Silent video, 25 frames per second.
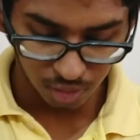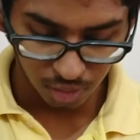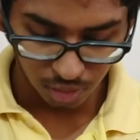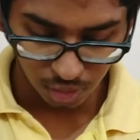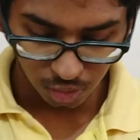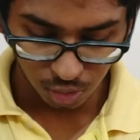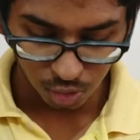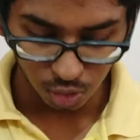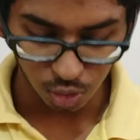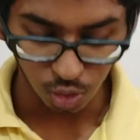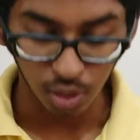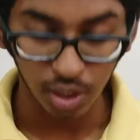
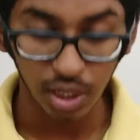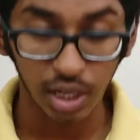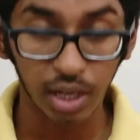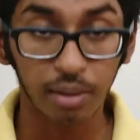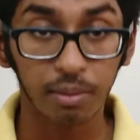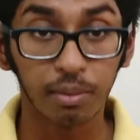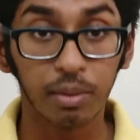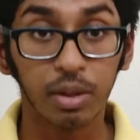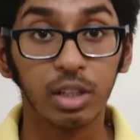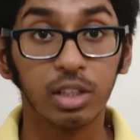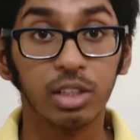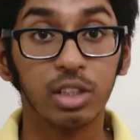So yeah,
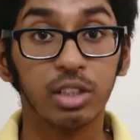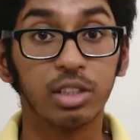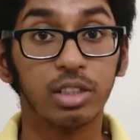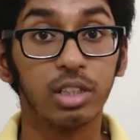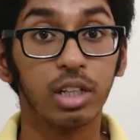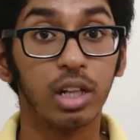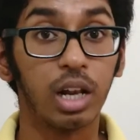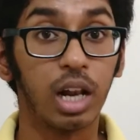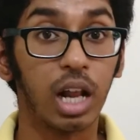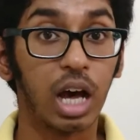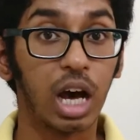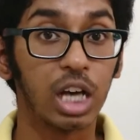the
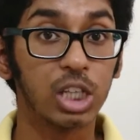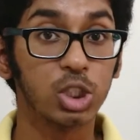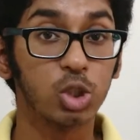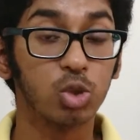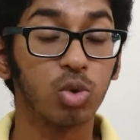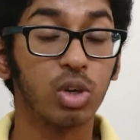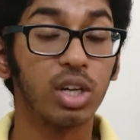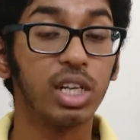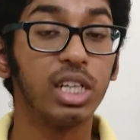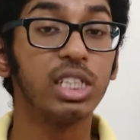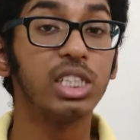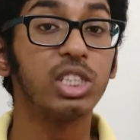last
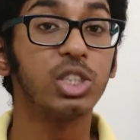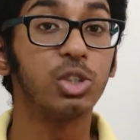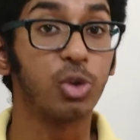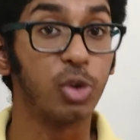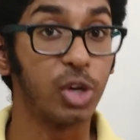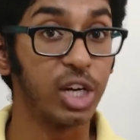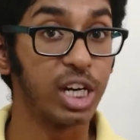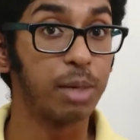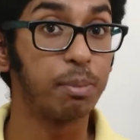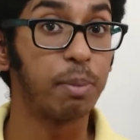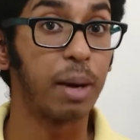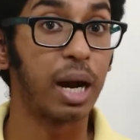one is
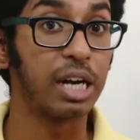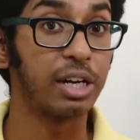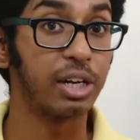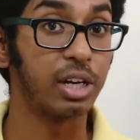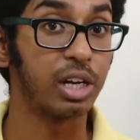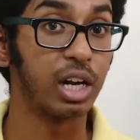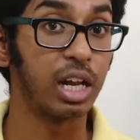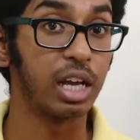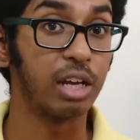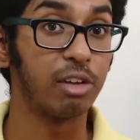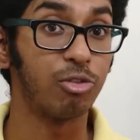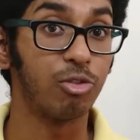great battery
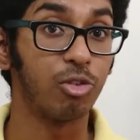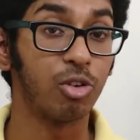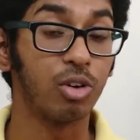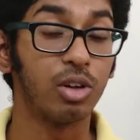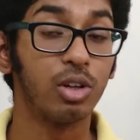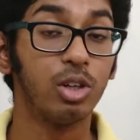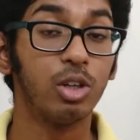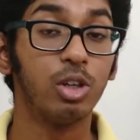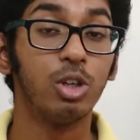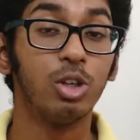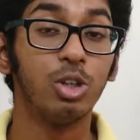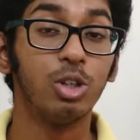life.
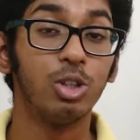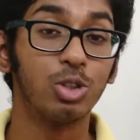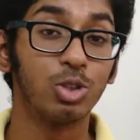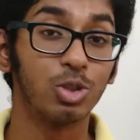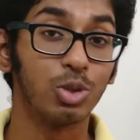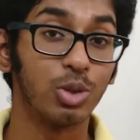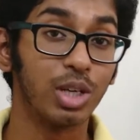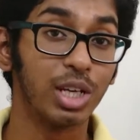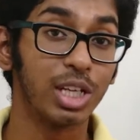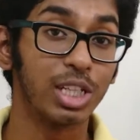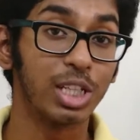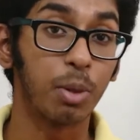So
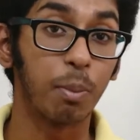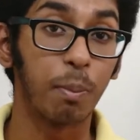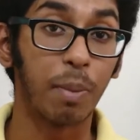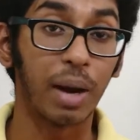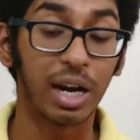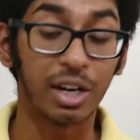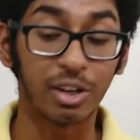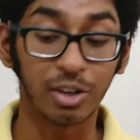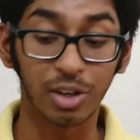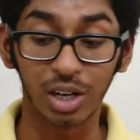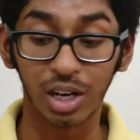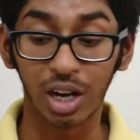yeah, the
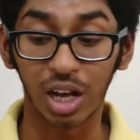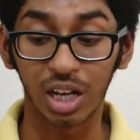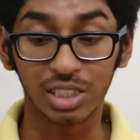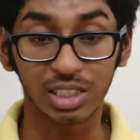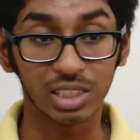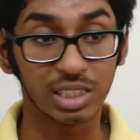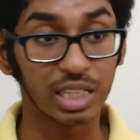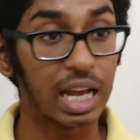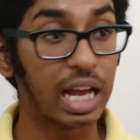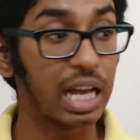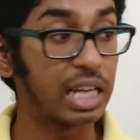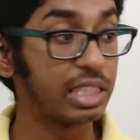battery
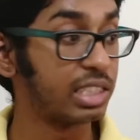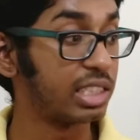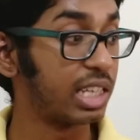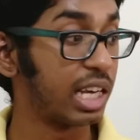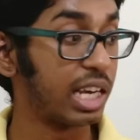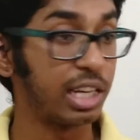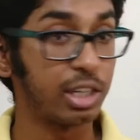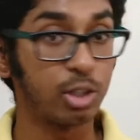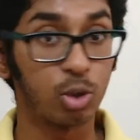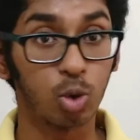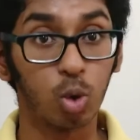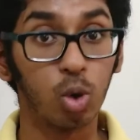as
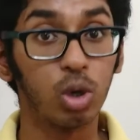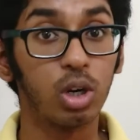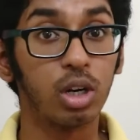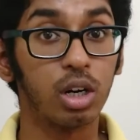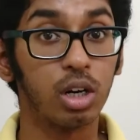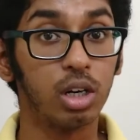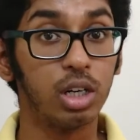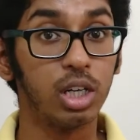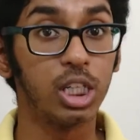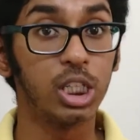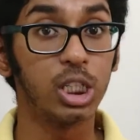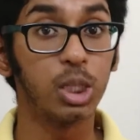I told
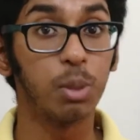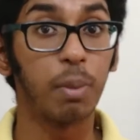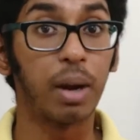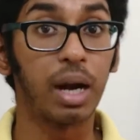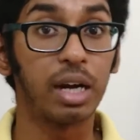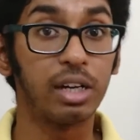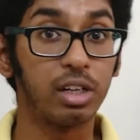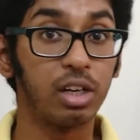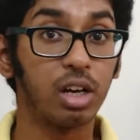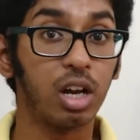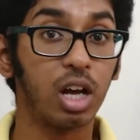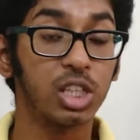earlier, the
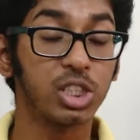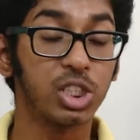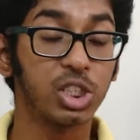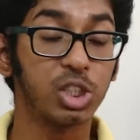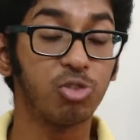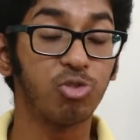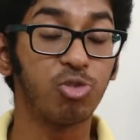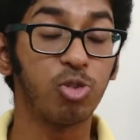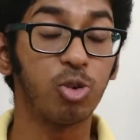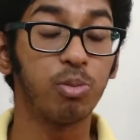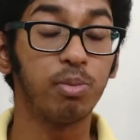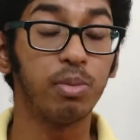battery lasted
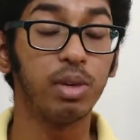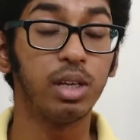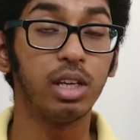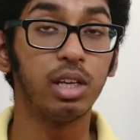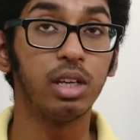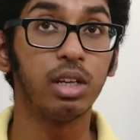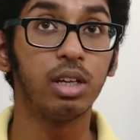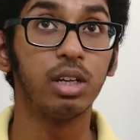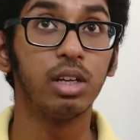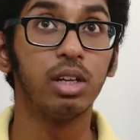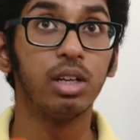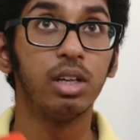for
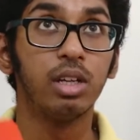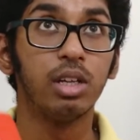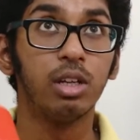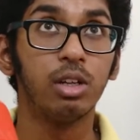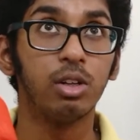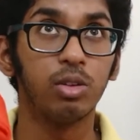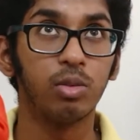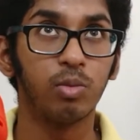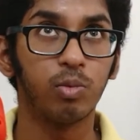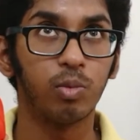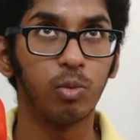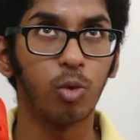me
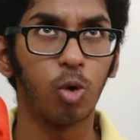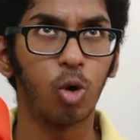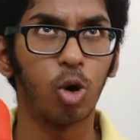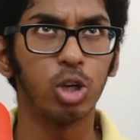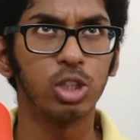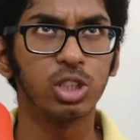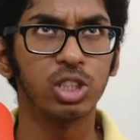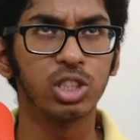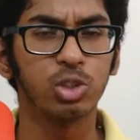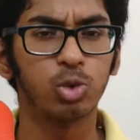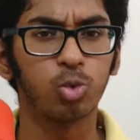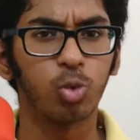
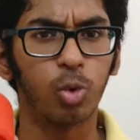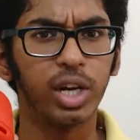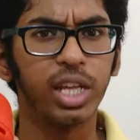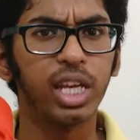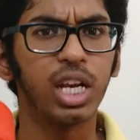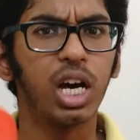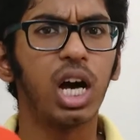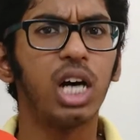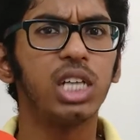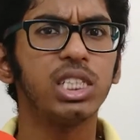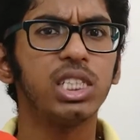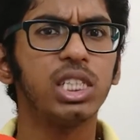was 20
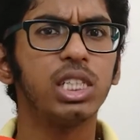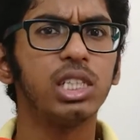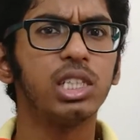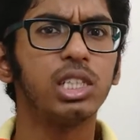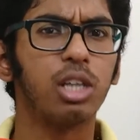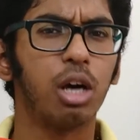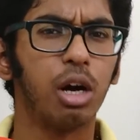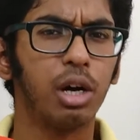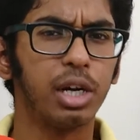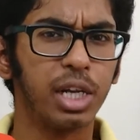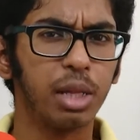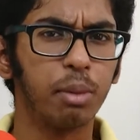hours and
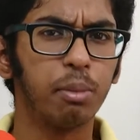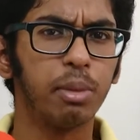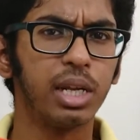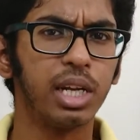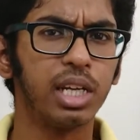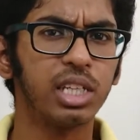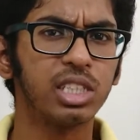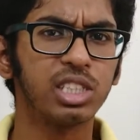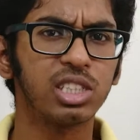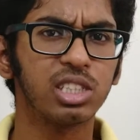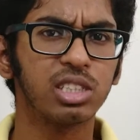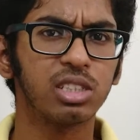30
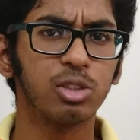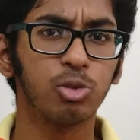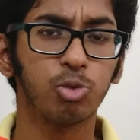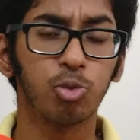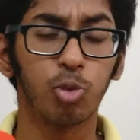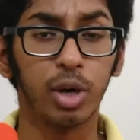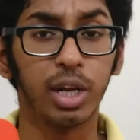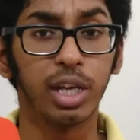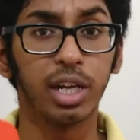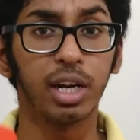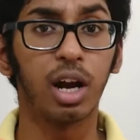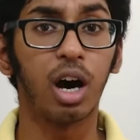minutes,
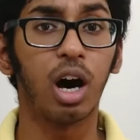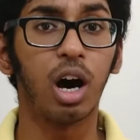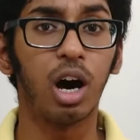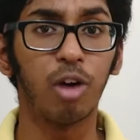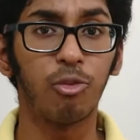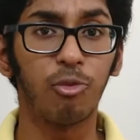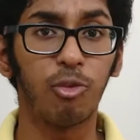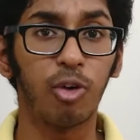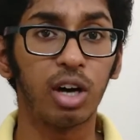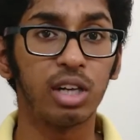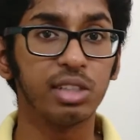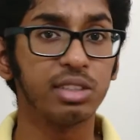20 and a
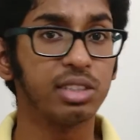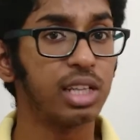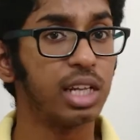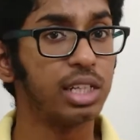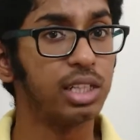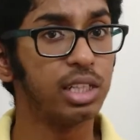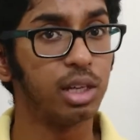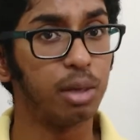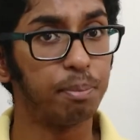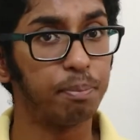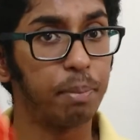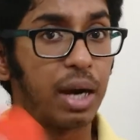half hours, and
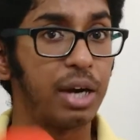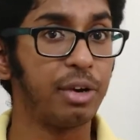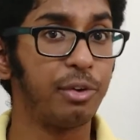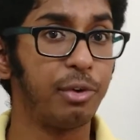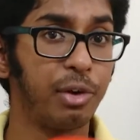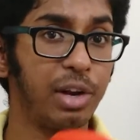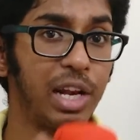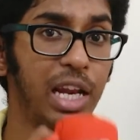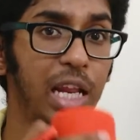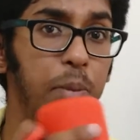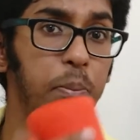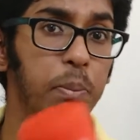the battery
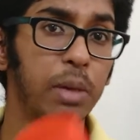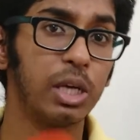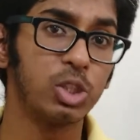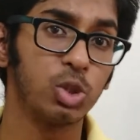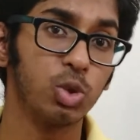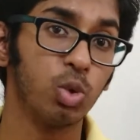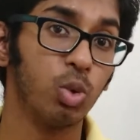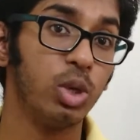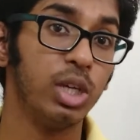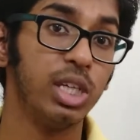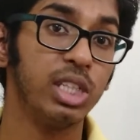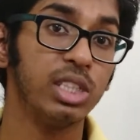claimed by
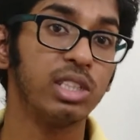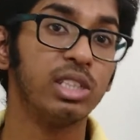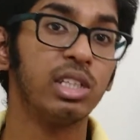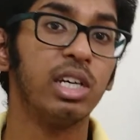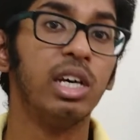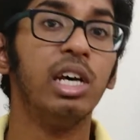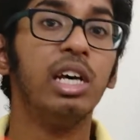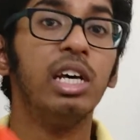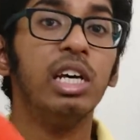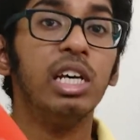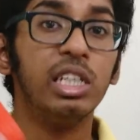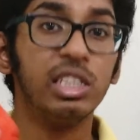Sony is
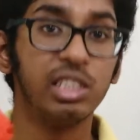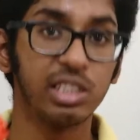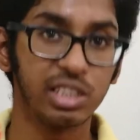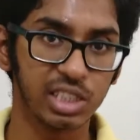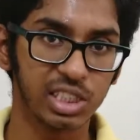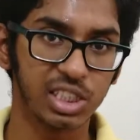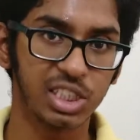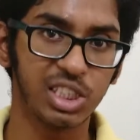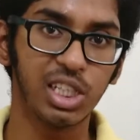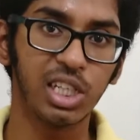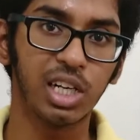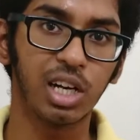
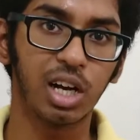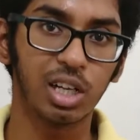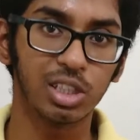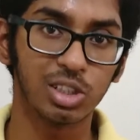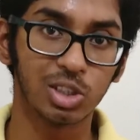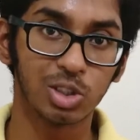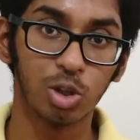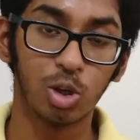16 hours.